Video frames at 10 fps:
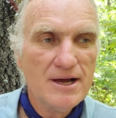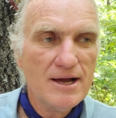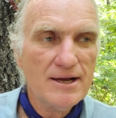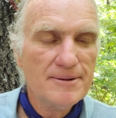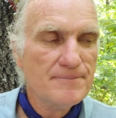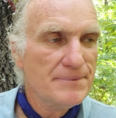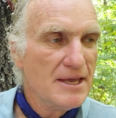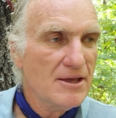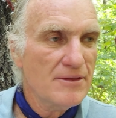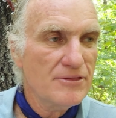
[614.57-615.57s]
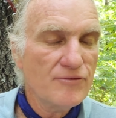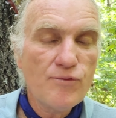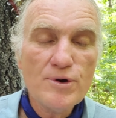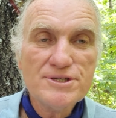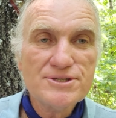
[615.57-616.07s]
um, the
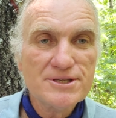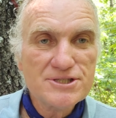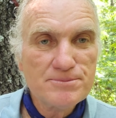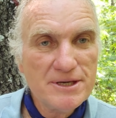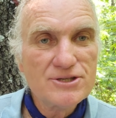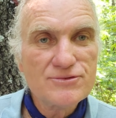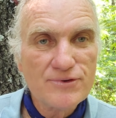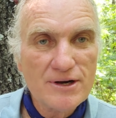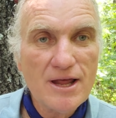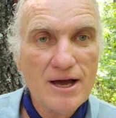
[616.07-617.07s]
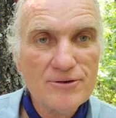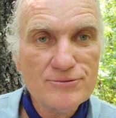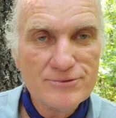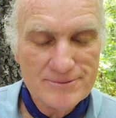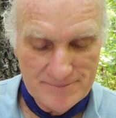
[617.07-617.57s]
voice that speaks for
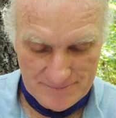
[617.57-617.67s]
love.